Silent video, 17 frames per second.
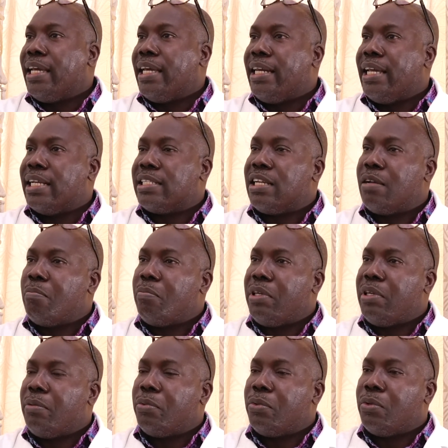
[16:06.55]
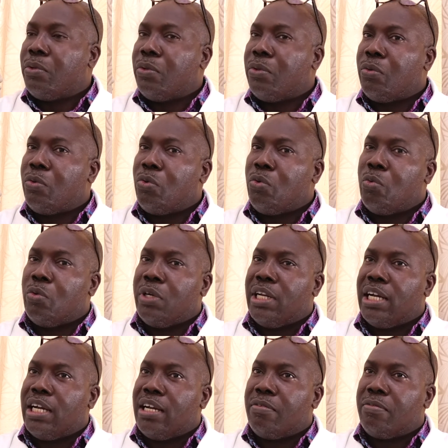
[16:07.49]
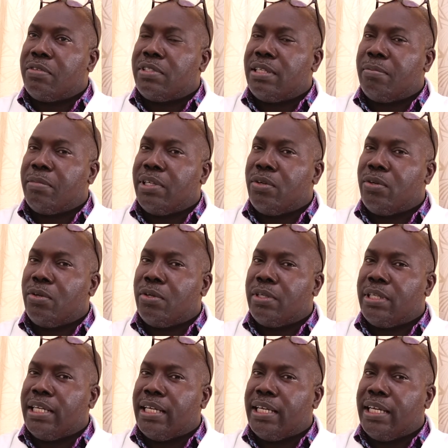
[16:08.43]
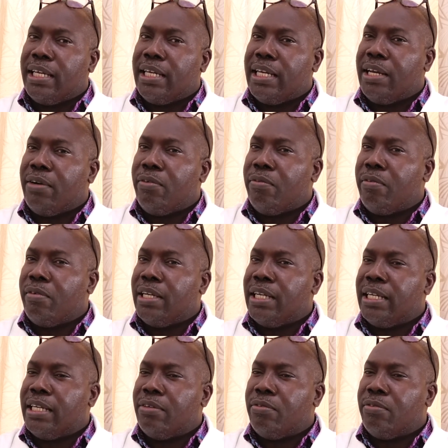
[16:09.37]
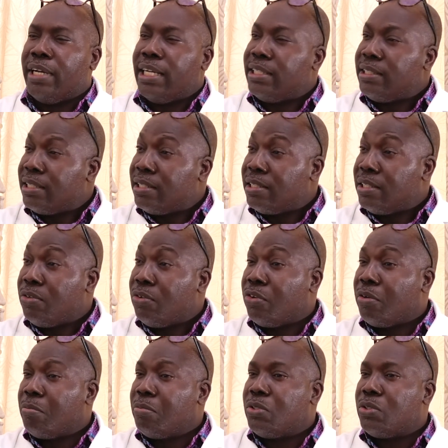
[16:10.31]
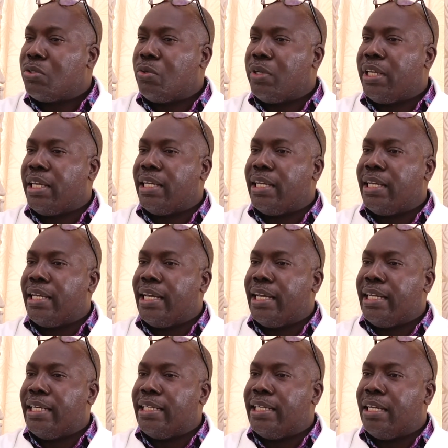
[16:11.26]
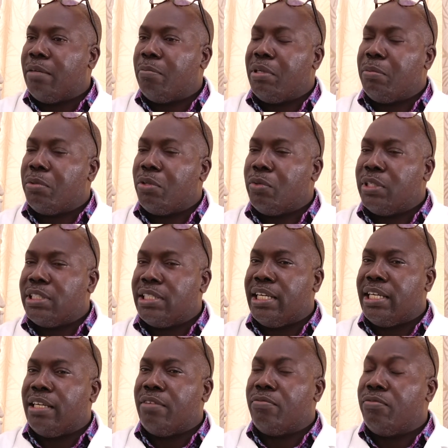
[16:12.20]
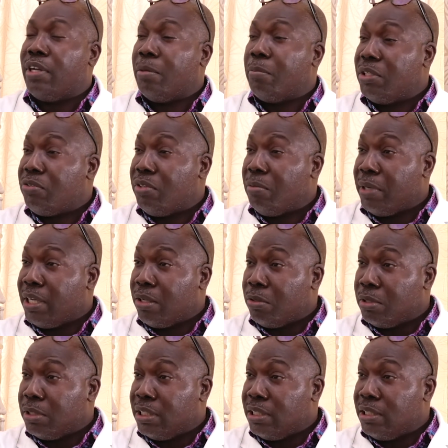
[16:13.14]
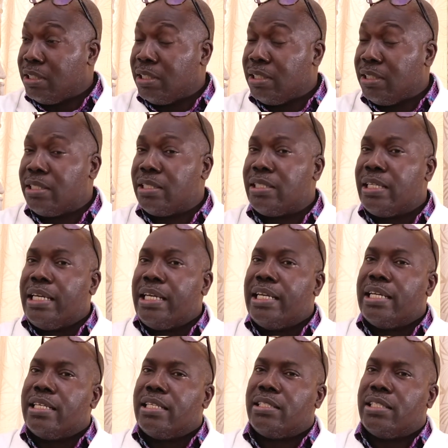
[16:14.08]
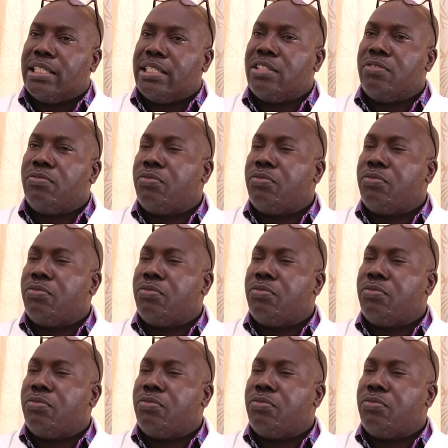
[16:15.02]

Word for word: There are some people who would have something called the uh, uh, Reiter's syndrome, so they, and then people with the inflammatory bowel disease, certain